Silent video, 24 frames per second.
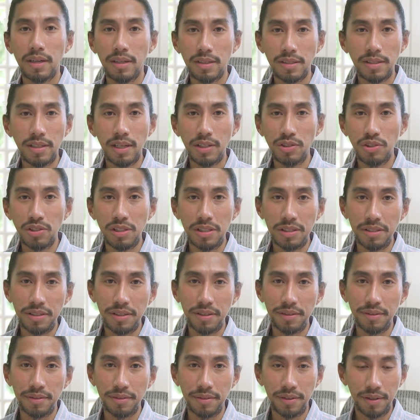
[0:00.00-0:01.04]
it's not
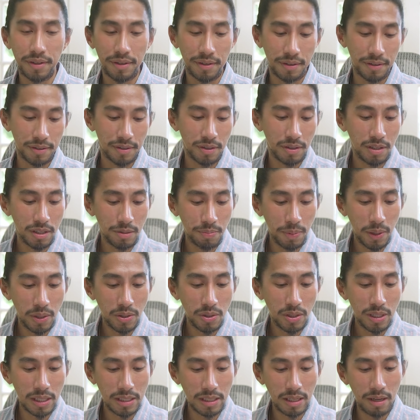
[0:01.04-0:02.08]
cheating. Uh, so this
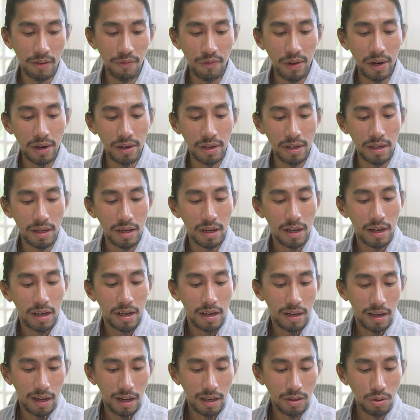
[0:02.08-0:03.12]
person has a very
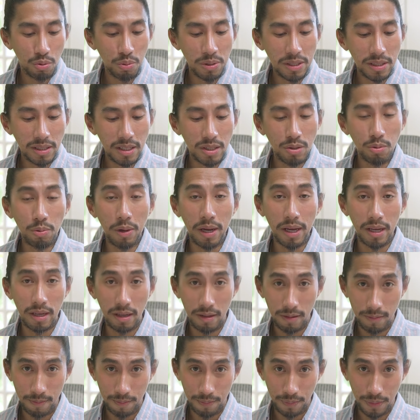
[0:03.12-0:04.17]
uh, twisted
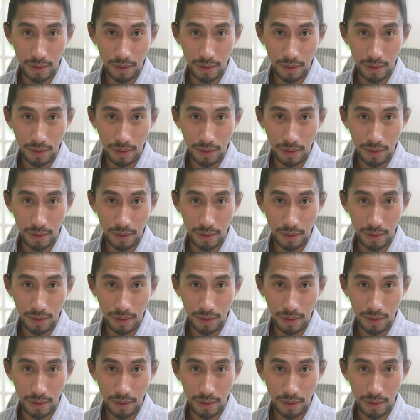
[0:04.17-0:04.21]
way,